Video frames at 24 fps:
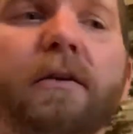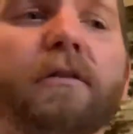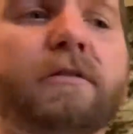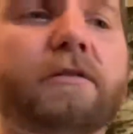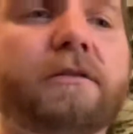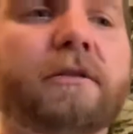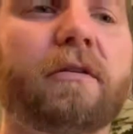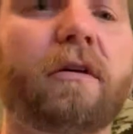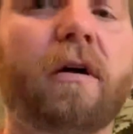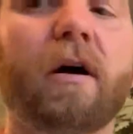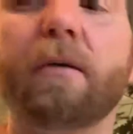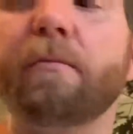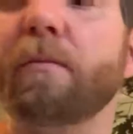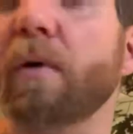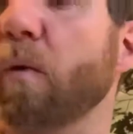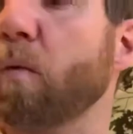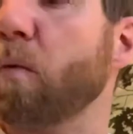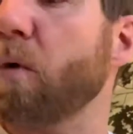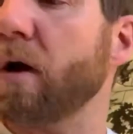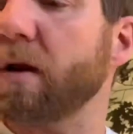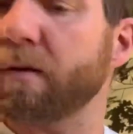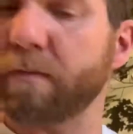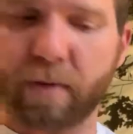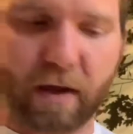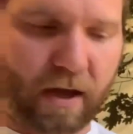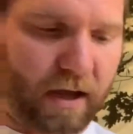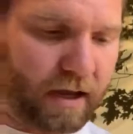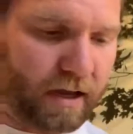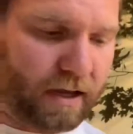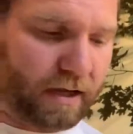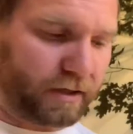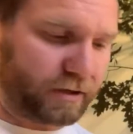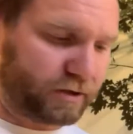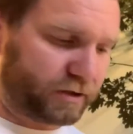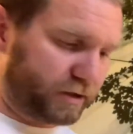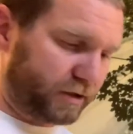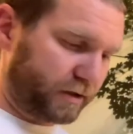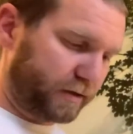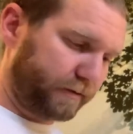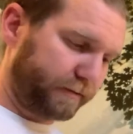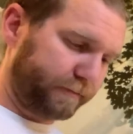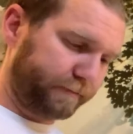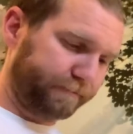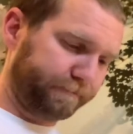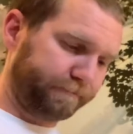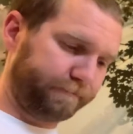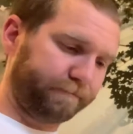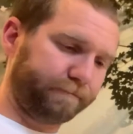So on my 1 page,
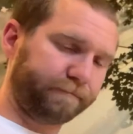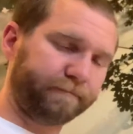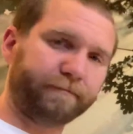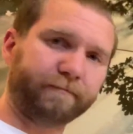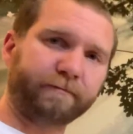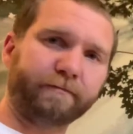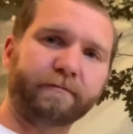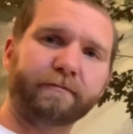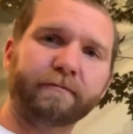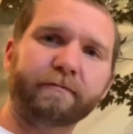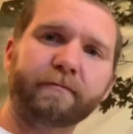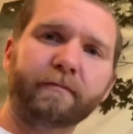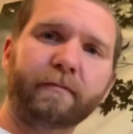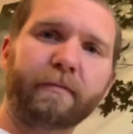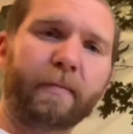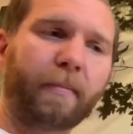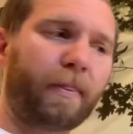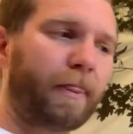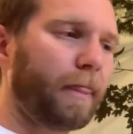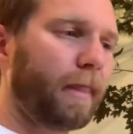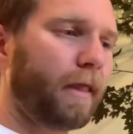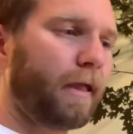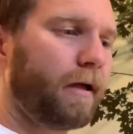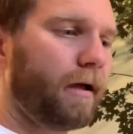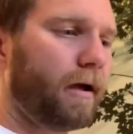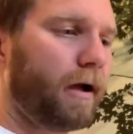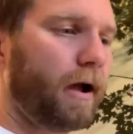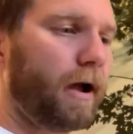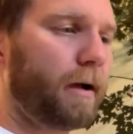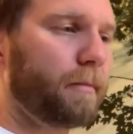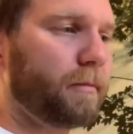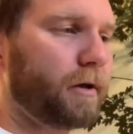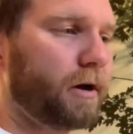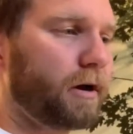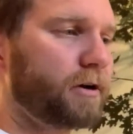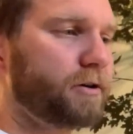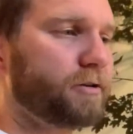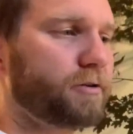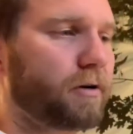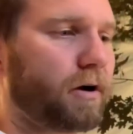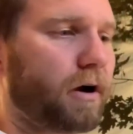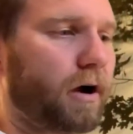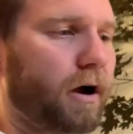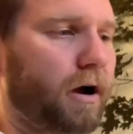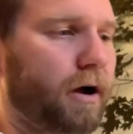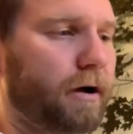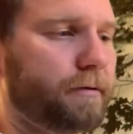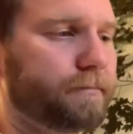I'm gonna
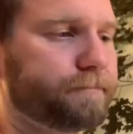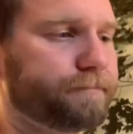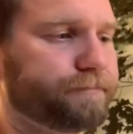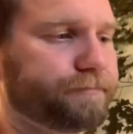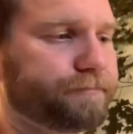draw